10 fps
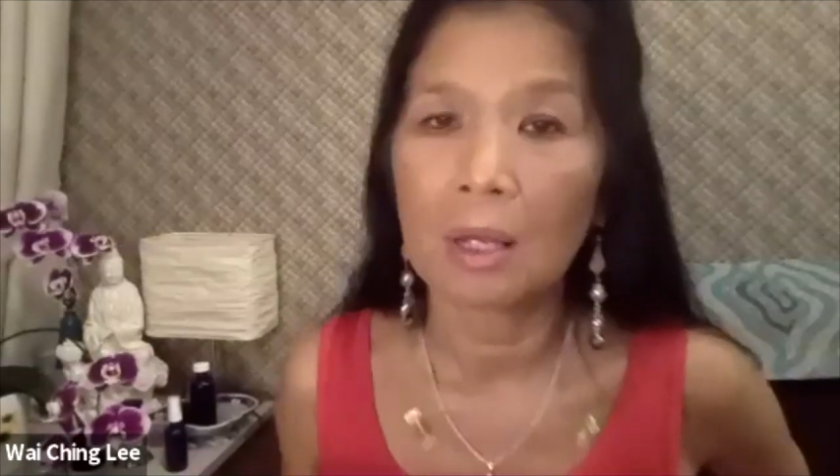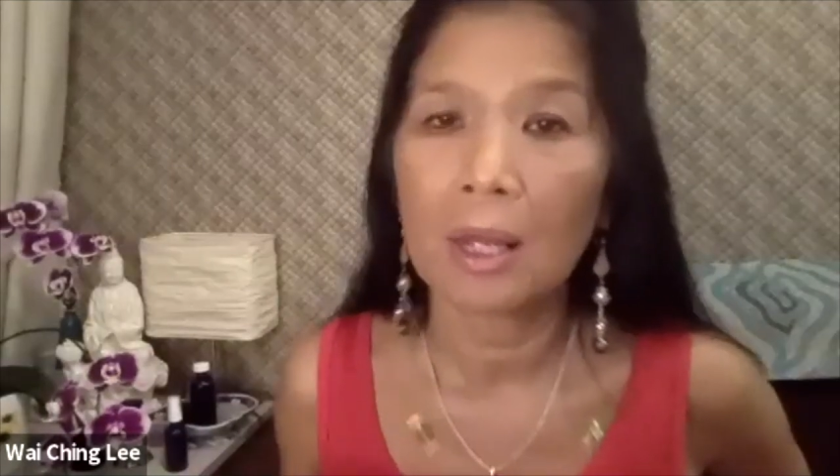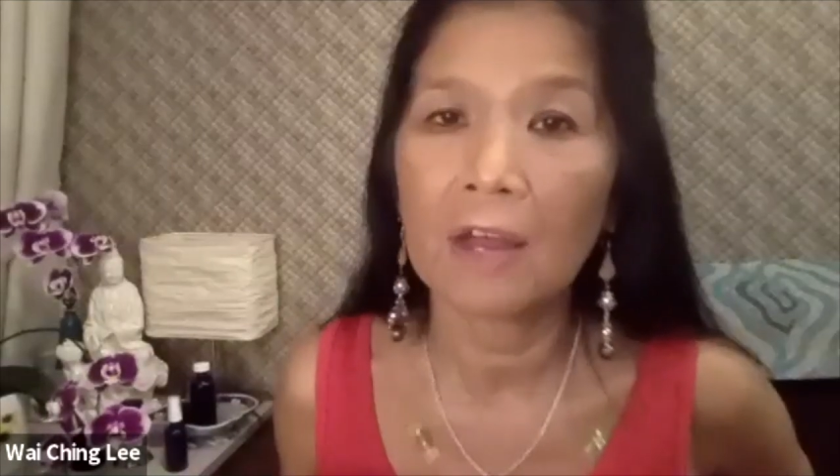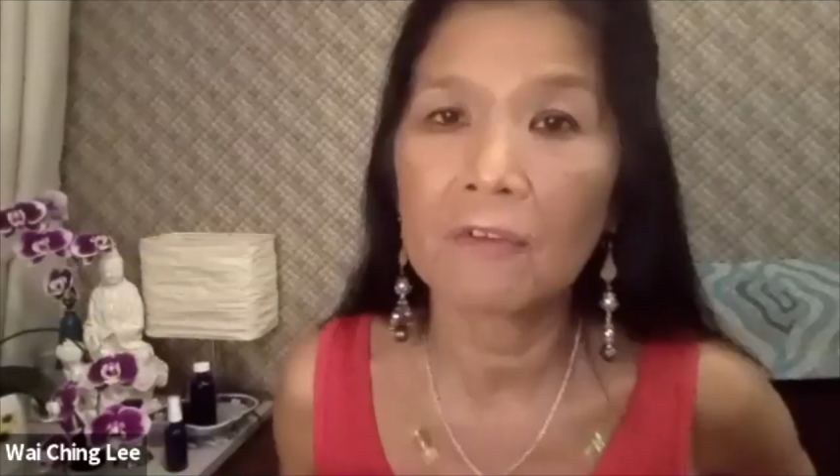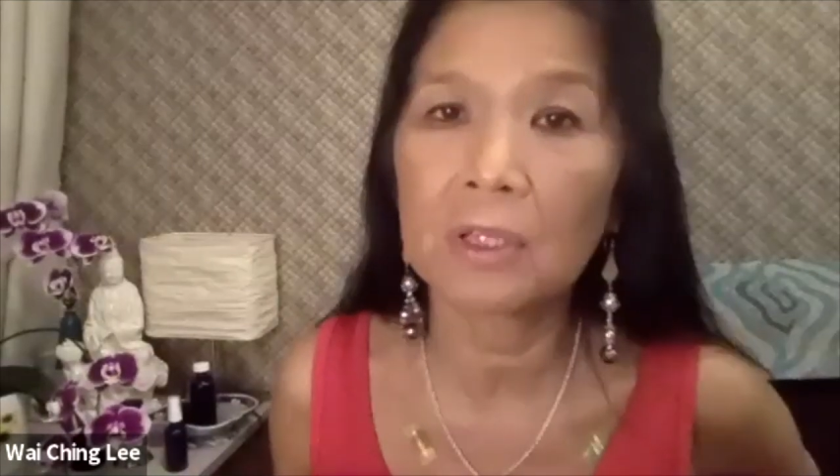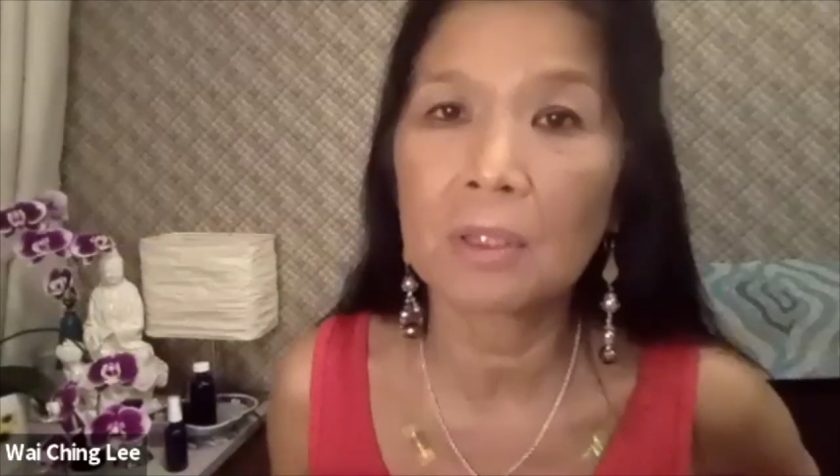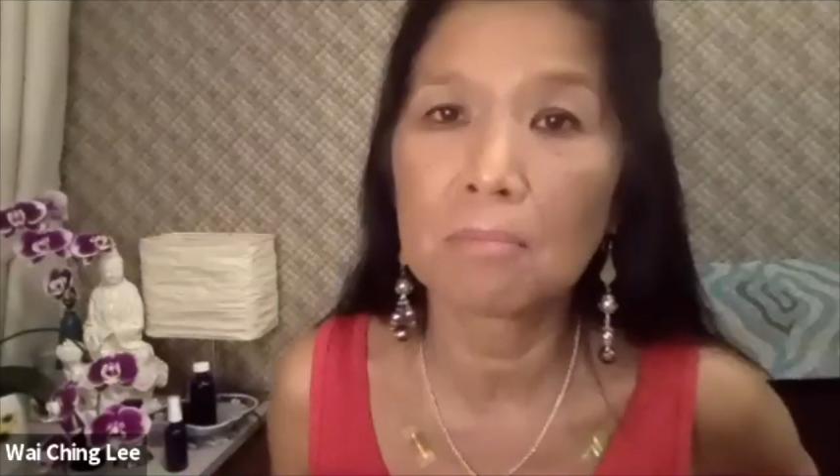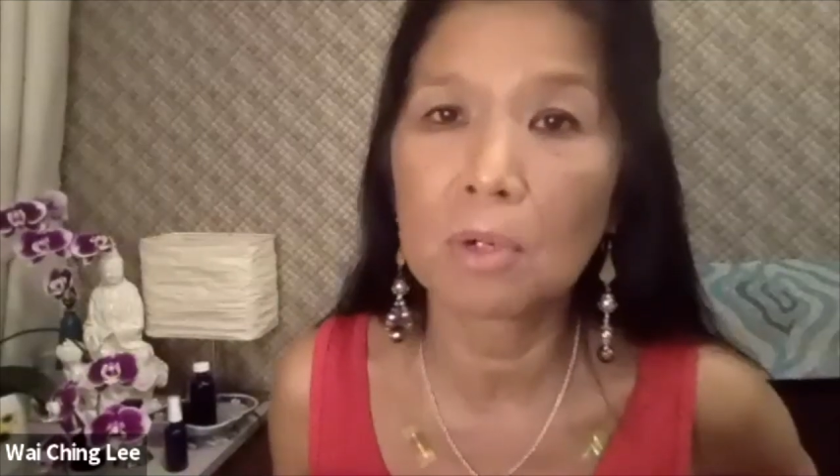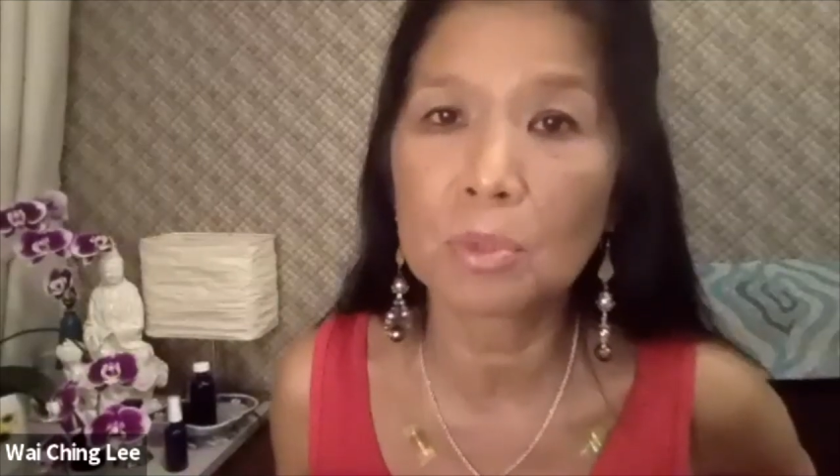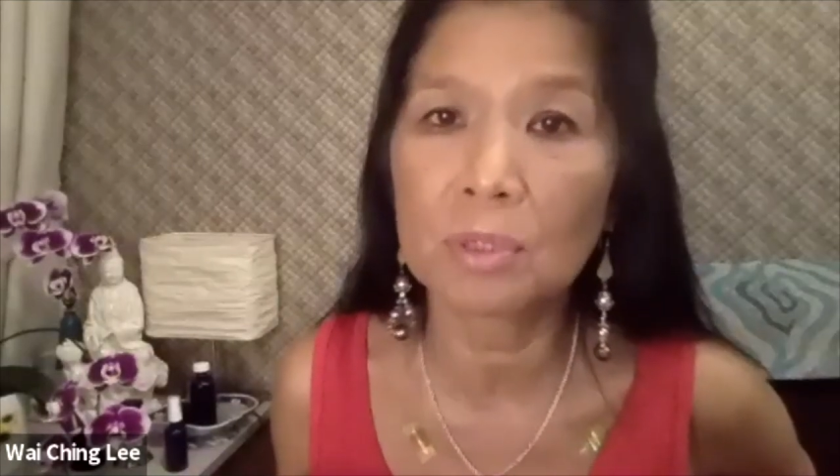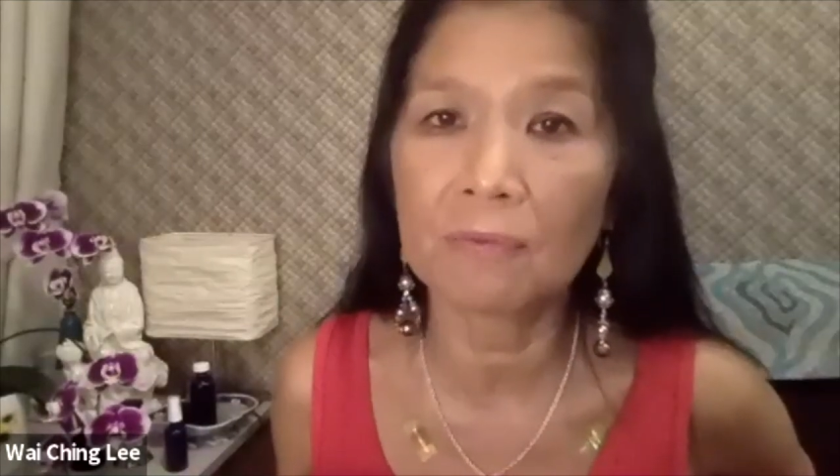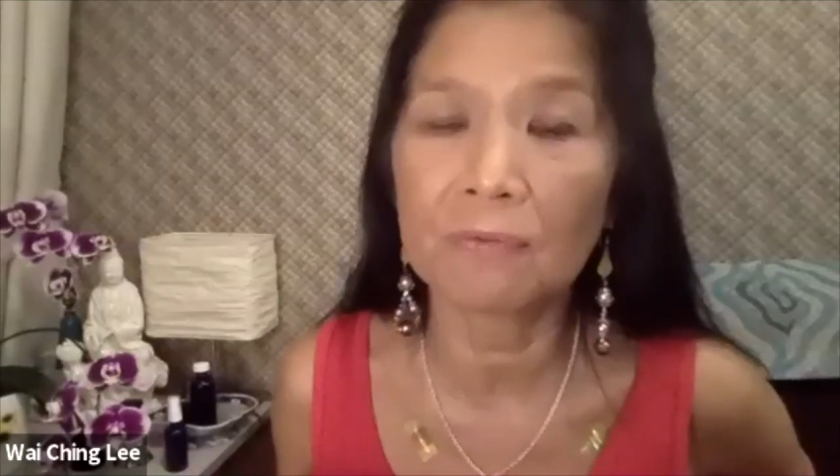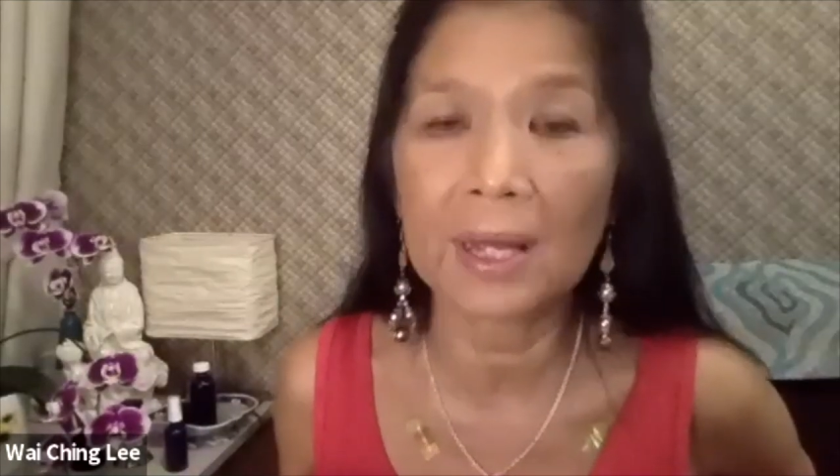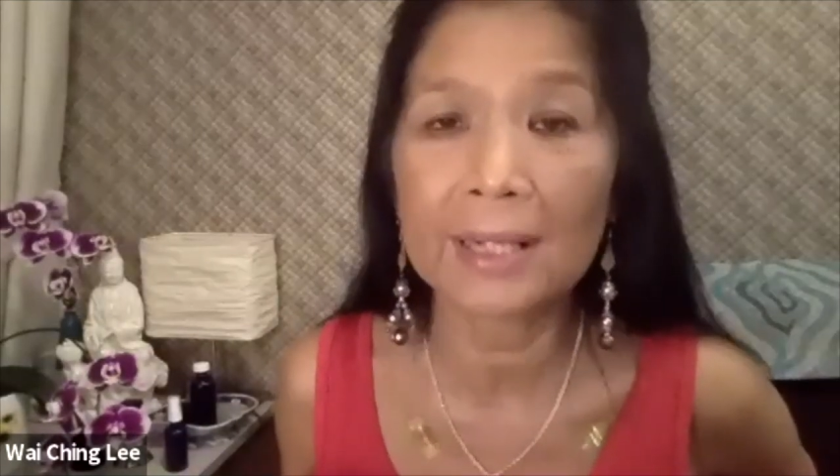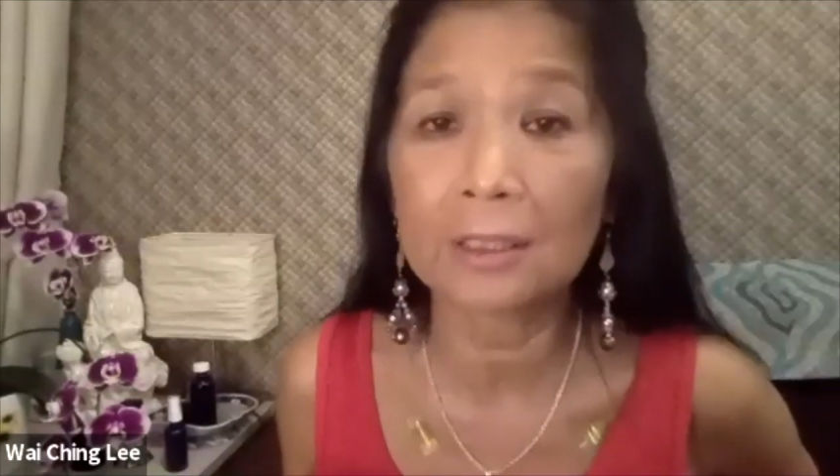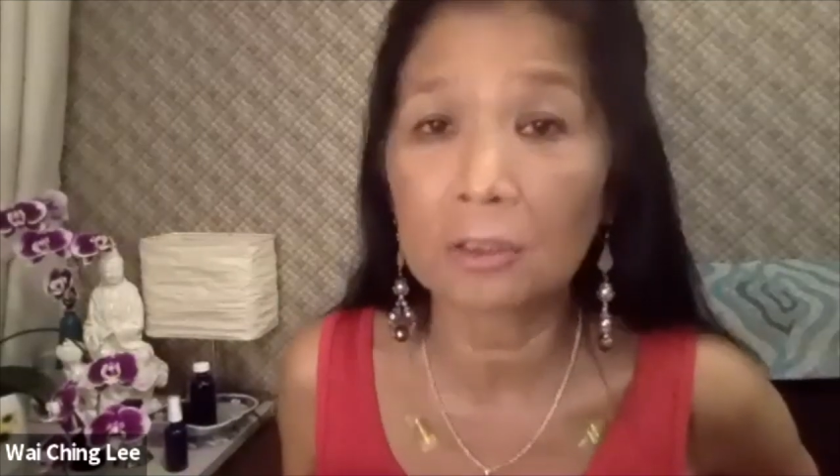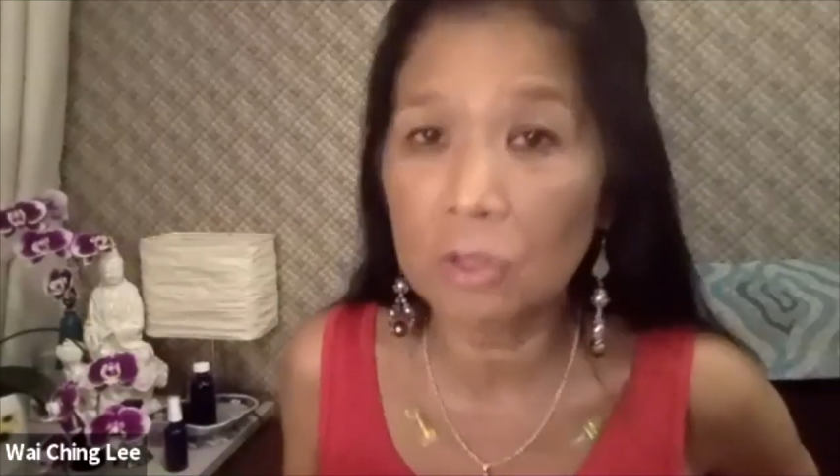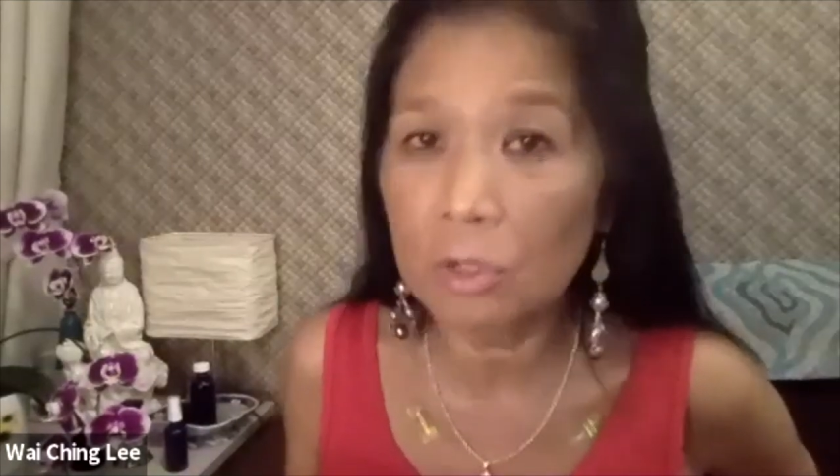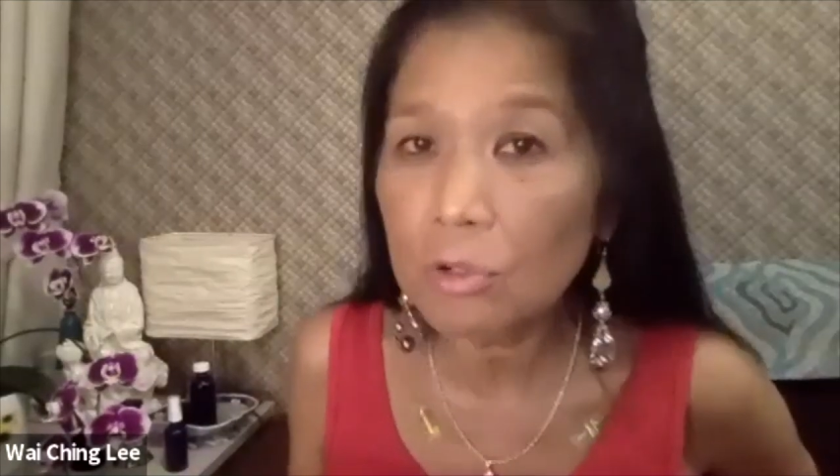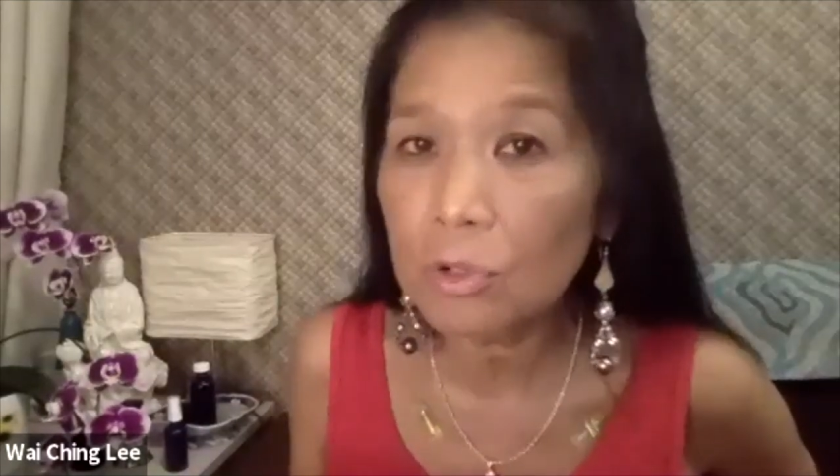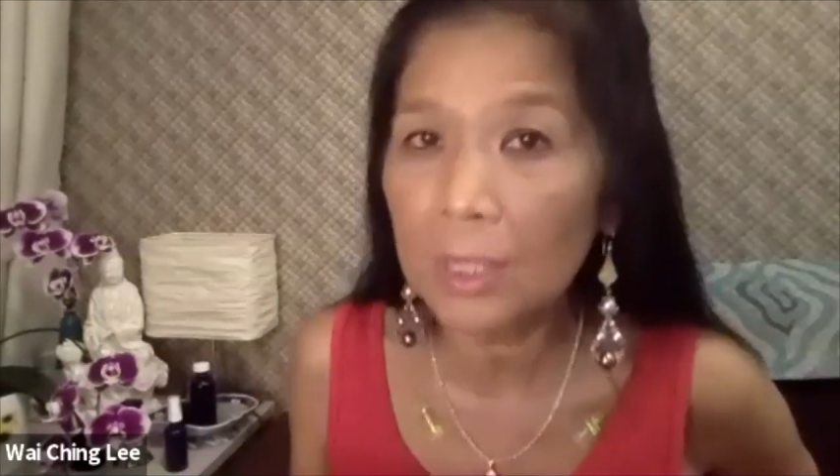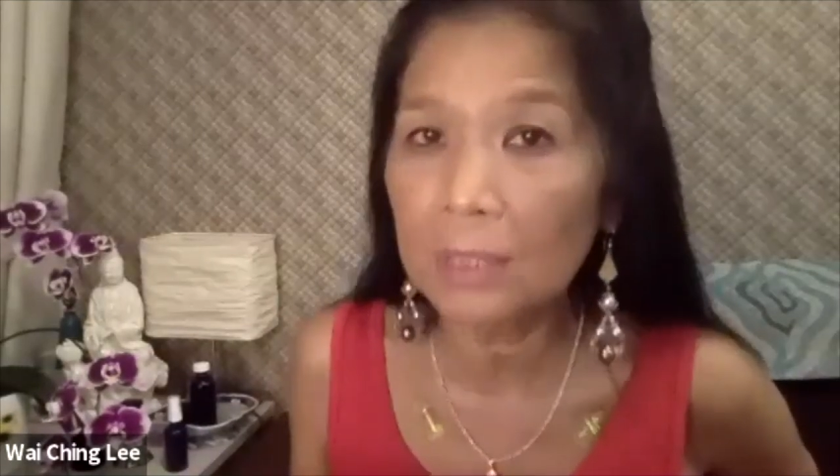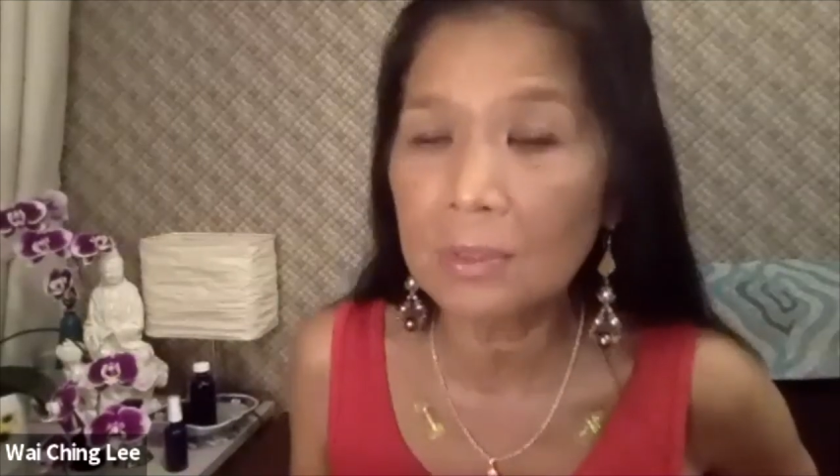having the most vital nutrients.